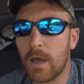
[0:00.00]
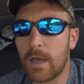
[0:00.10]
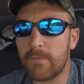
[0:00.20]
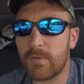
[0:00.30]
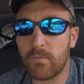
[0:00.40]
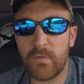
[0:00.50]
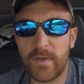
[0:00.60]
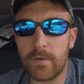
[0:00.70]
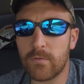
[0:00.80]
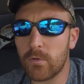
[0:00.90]
if the
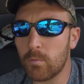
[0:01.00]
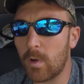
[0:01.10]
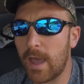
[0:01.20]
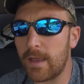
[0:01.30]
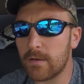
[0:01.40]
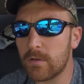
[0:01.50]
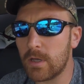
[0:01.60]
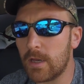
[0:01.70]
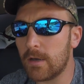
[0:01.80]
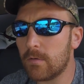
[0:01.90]
fields are wet, you
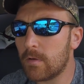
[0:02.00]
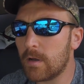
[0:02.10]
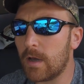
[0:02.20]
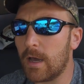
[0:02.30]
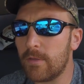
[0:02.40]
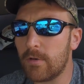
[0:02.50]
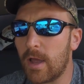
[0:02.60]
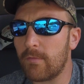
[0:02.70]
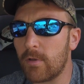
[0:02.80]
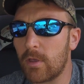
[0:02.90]
know, they're
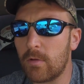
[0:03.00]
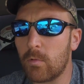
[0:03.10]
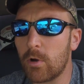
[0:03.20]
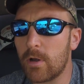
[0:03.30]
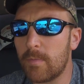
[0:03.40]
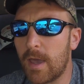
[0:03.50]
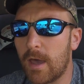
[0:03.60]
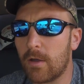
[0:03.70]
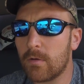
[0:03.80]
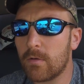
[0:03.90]
not really worried about.